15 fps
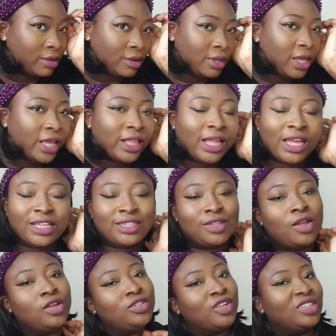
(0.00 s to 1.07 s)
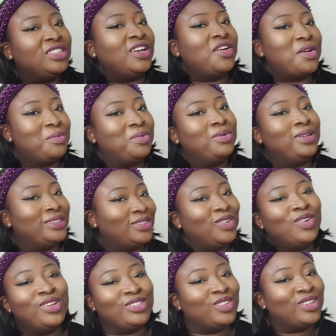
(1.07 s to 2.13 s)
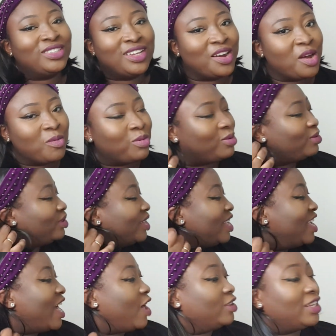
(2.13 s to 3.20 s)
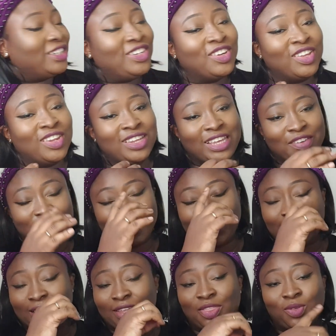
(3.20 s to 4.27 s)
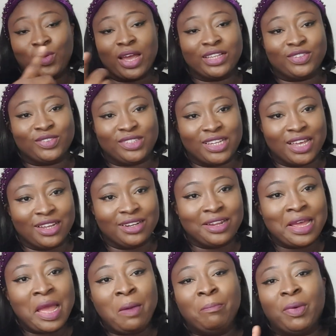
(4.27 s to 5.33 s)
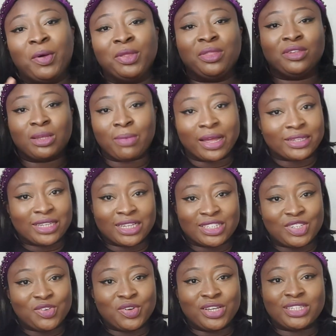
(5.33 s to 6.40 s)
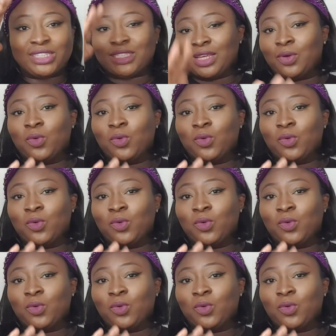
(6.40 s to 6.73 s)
okay, like it's not it's not terrible. It's not it's not terrible. I was actually gonna give this like a three out of ten, but with some accessories it